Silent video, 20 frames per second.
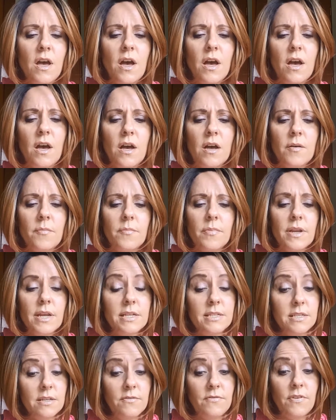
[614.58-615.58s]
But I
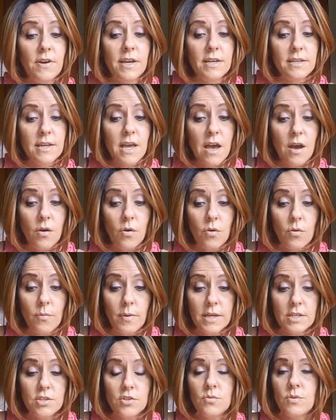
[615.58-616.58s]
did find out
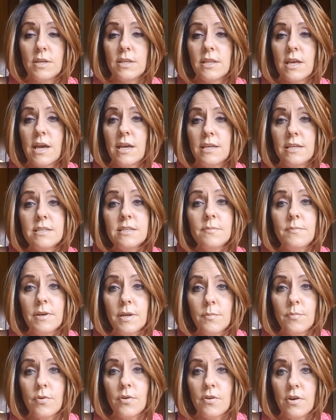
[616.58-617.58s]
by doing that, he's a
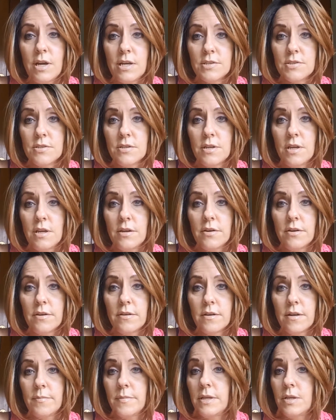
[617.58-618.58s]
big procrastinator.
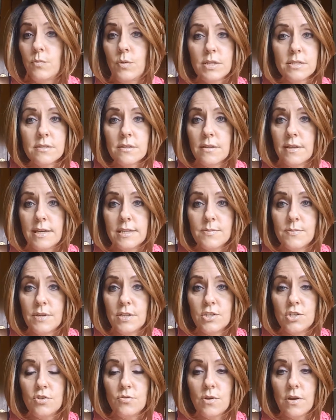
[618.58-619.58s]
I mean, he waits till the last
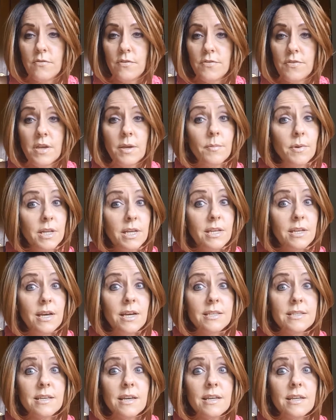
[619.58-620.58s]
minute to do everything, but he
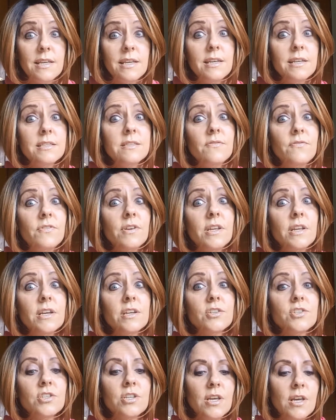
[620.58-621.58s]
does it. He gets it
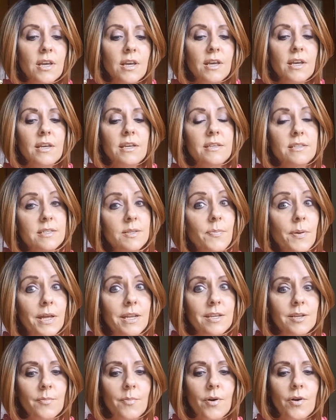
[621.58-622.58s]
finished. He's
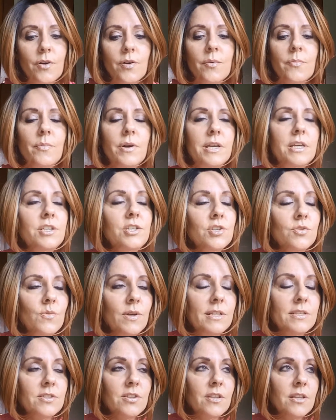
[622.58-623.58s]
dependable, but he just
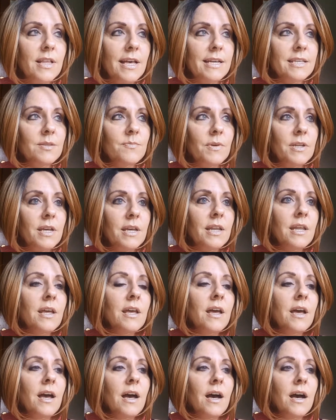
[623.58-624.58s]
waits till the last minute.
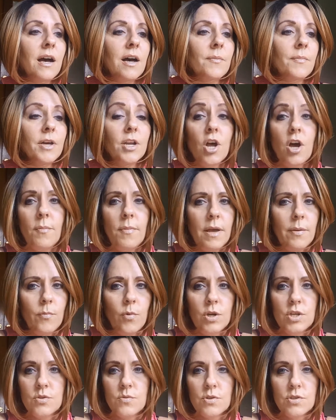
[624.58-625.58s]
And all my
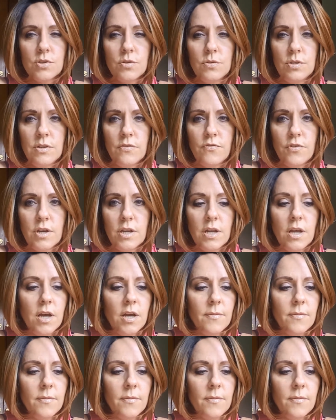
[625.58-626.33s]
boys are so different.